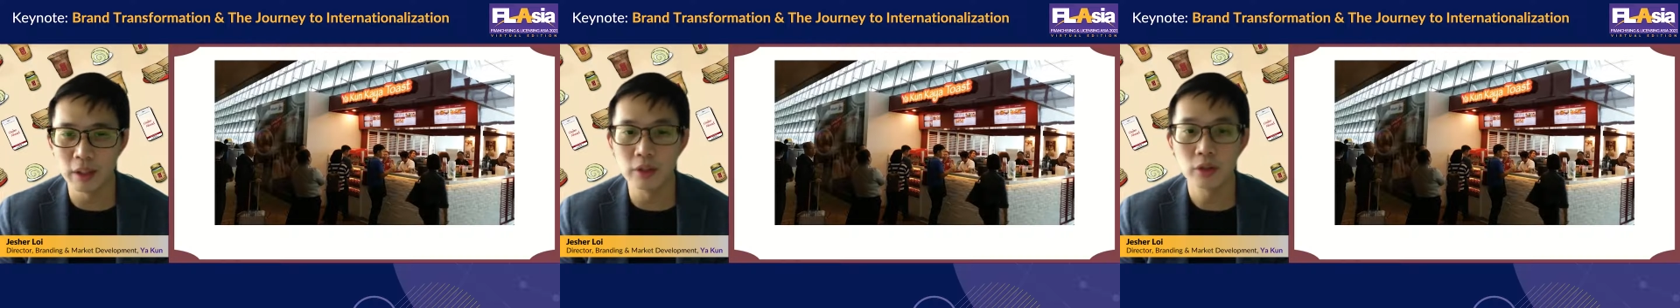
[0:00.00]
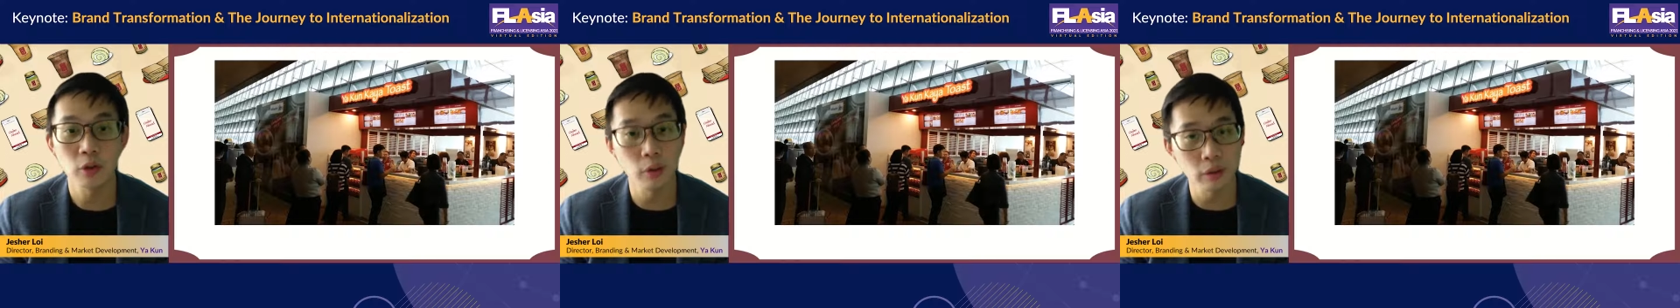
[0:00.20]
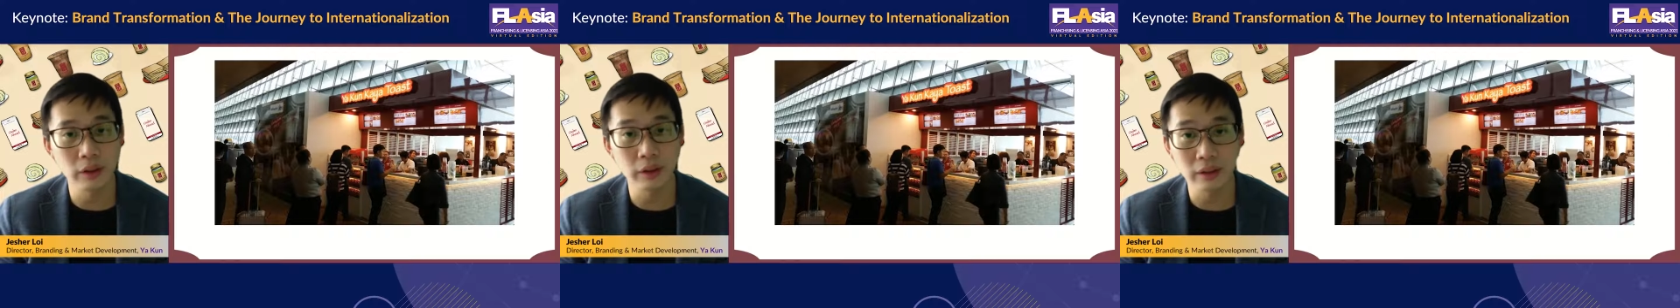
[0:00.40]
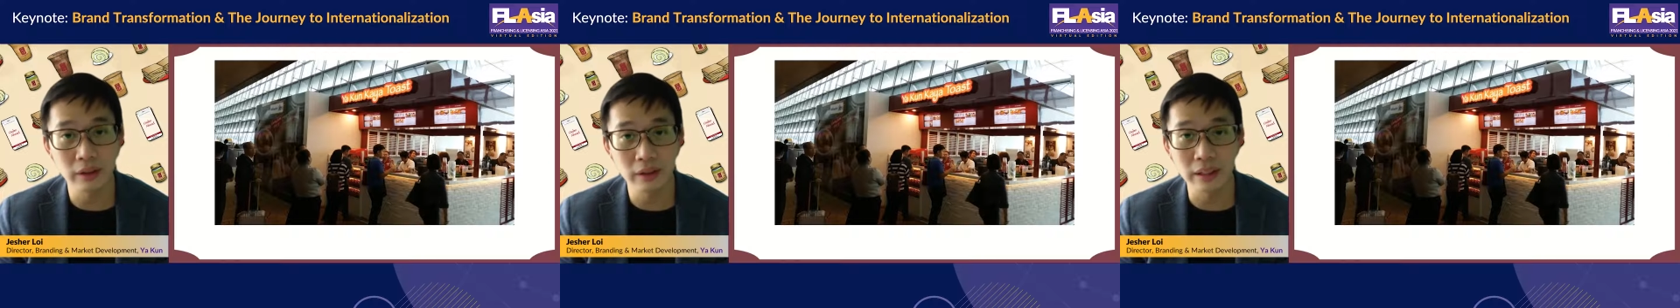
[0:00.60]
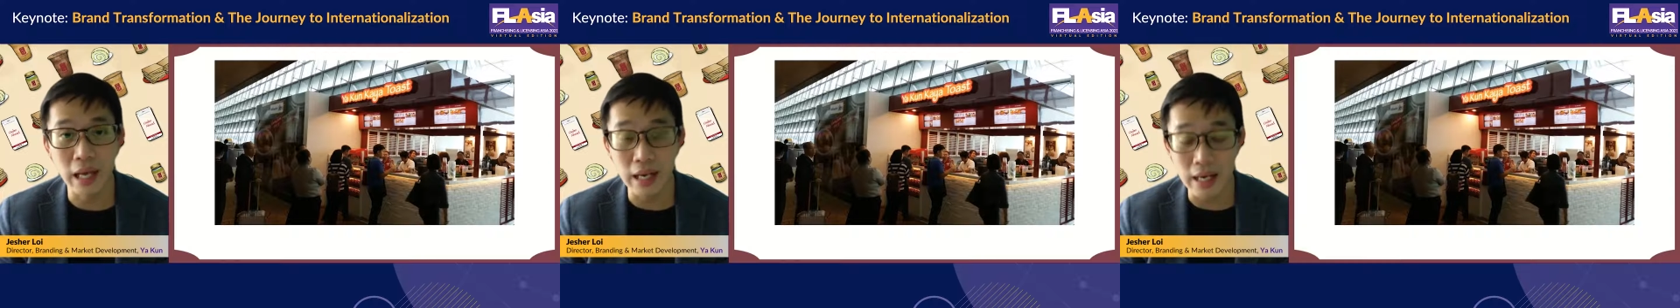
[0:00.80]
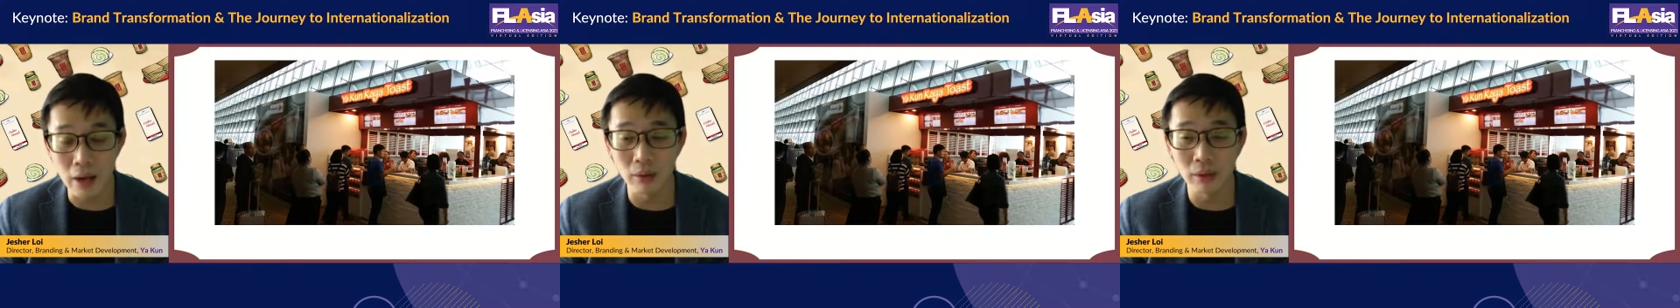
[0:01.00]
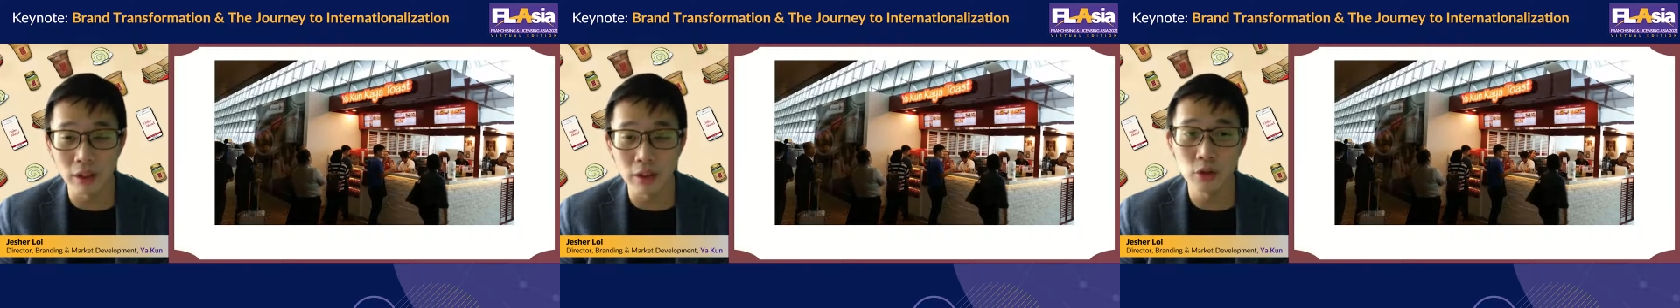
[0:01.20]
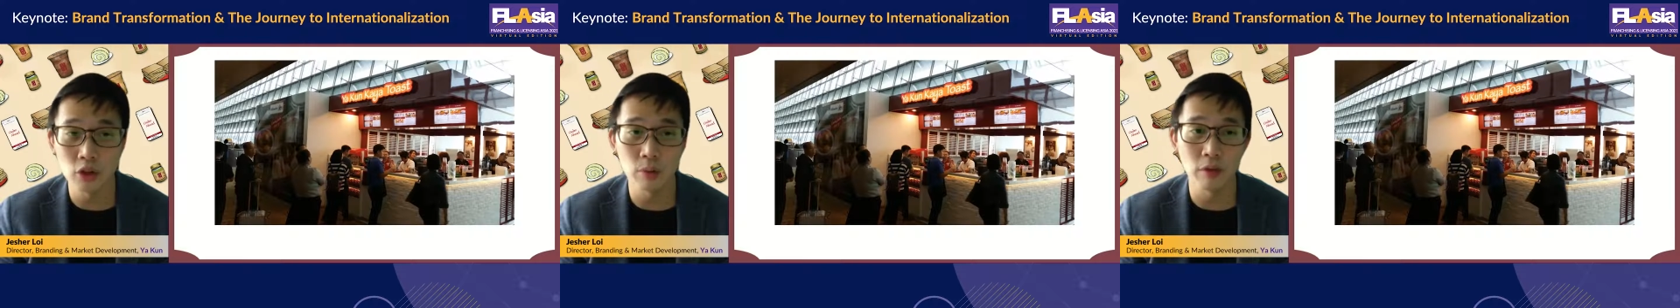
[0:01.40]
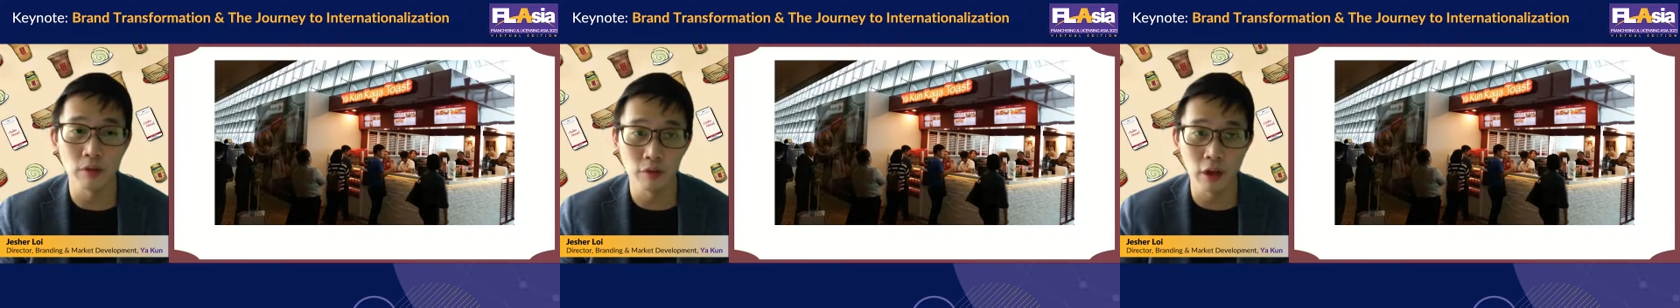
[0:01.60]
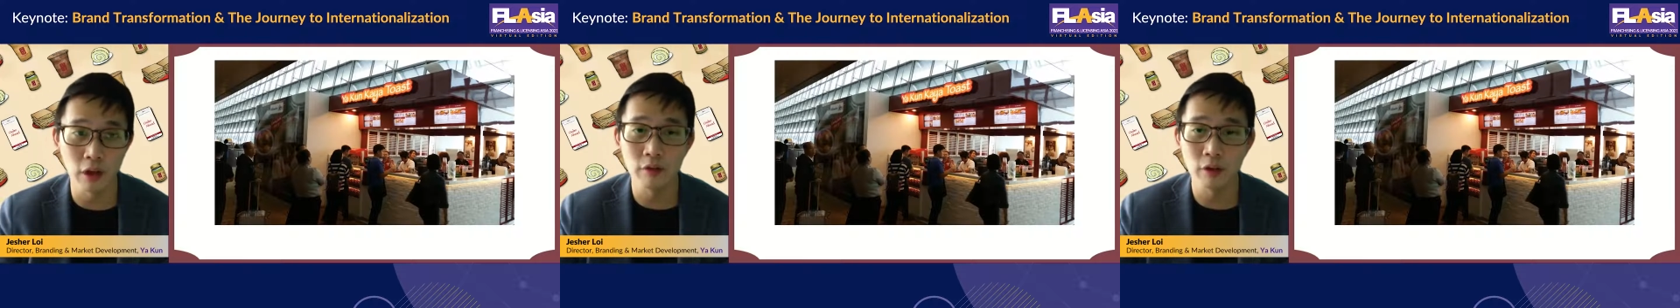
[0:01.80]
So that outlet used to be
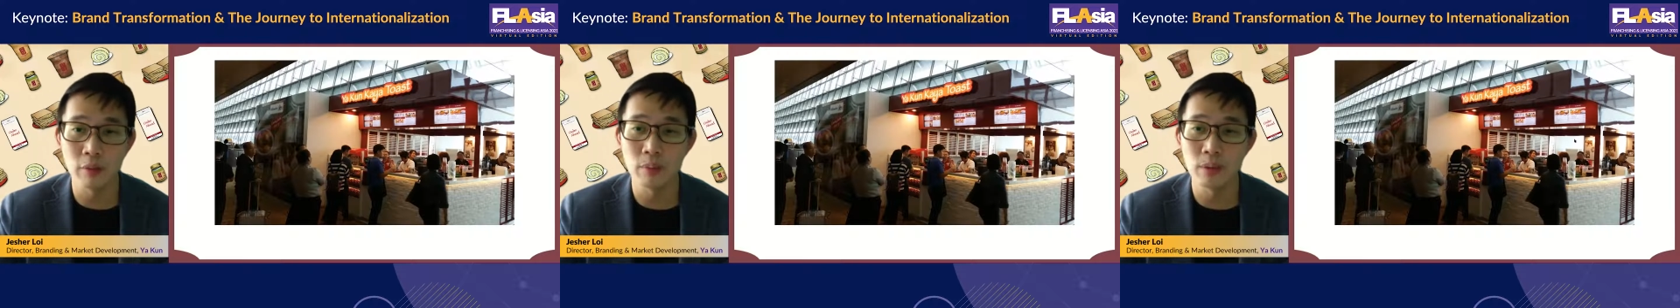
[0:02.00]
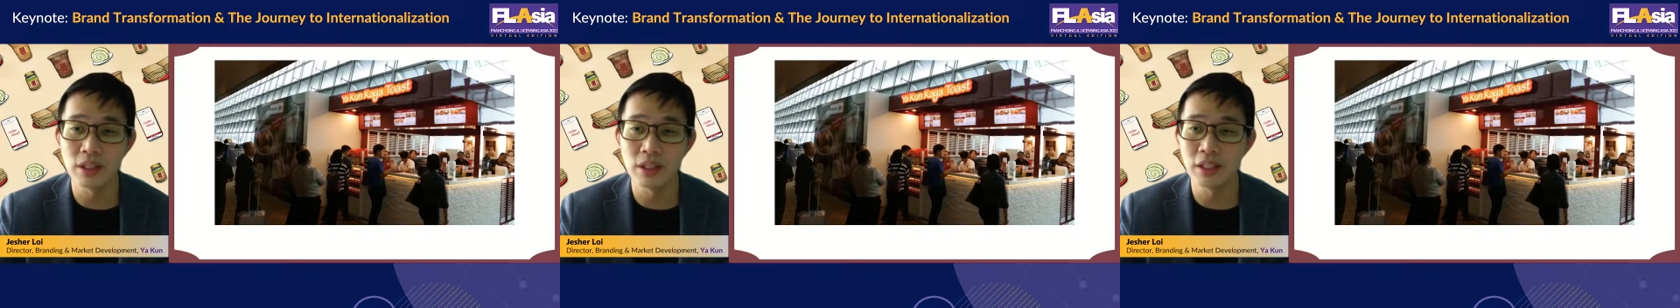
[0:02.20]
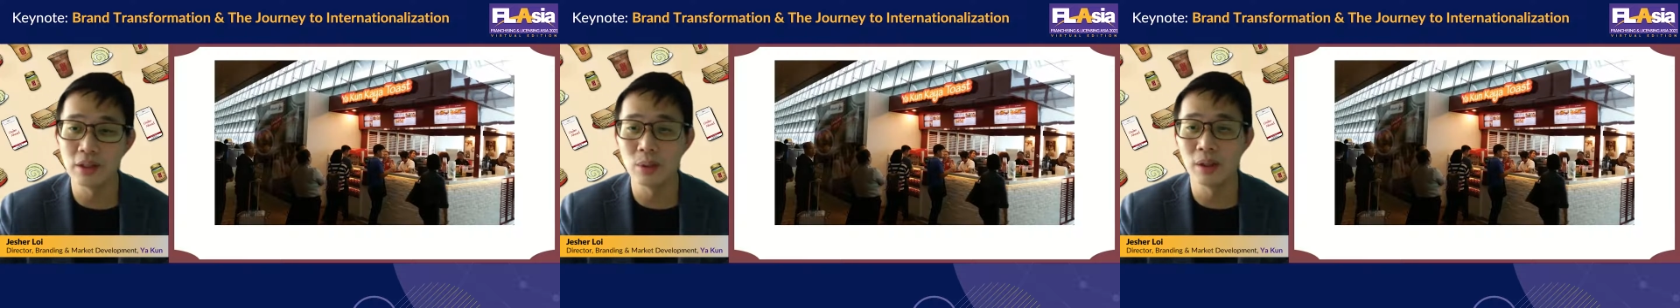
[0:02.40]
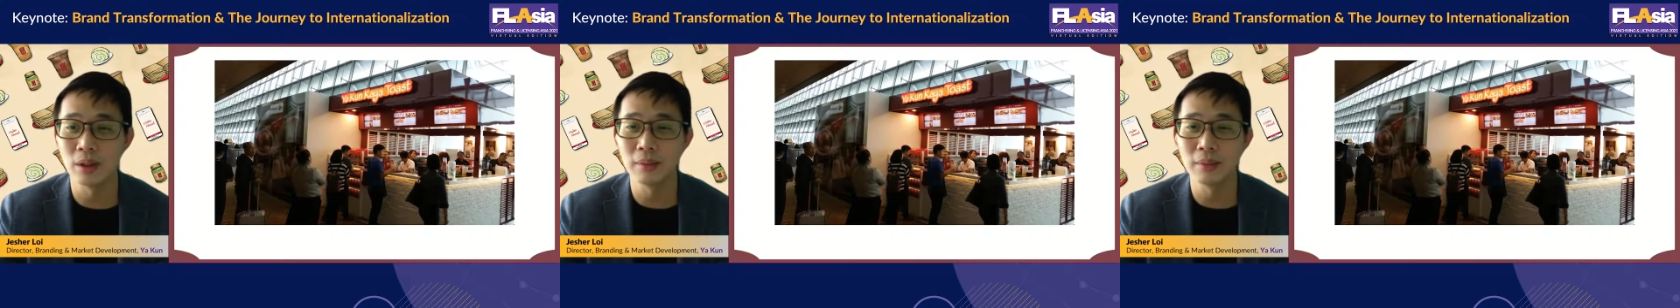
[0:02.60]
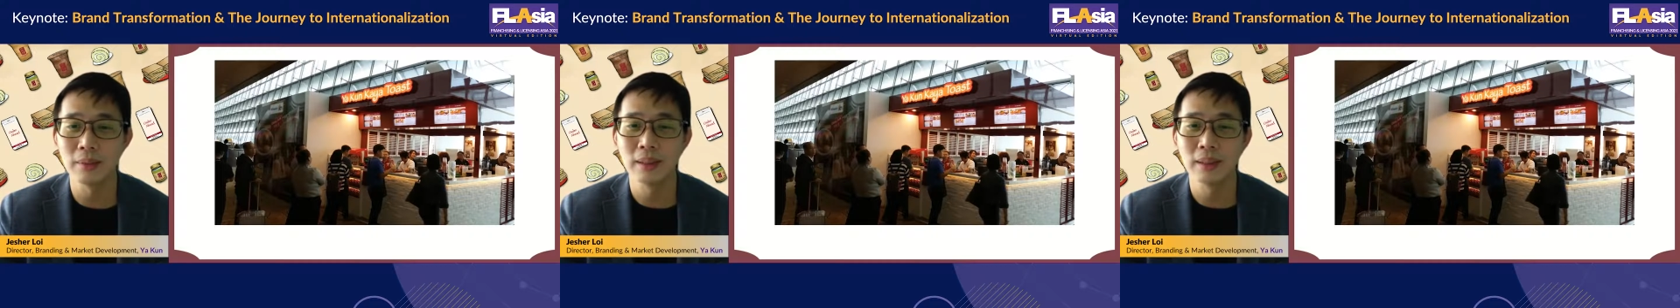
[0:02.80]
very, very busy as well.